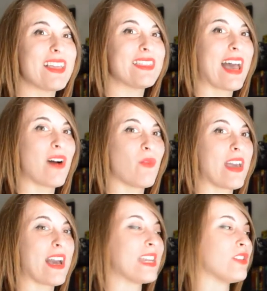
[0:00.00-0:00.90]
That
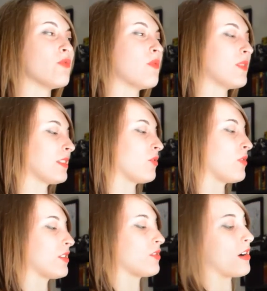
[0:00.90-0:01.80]
way I knew it wasn't
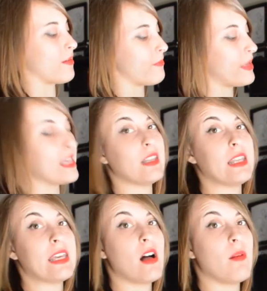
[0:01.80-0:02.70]
going to start
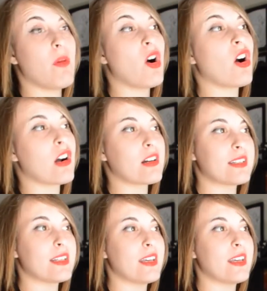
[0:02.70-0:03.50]
peeling apart.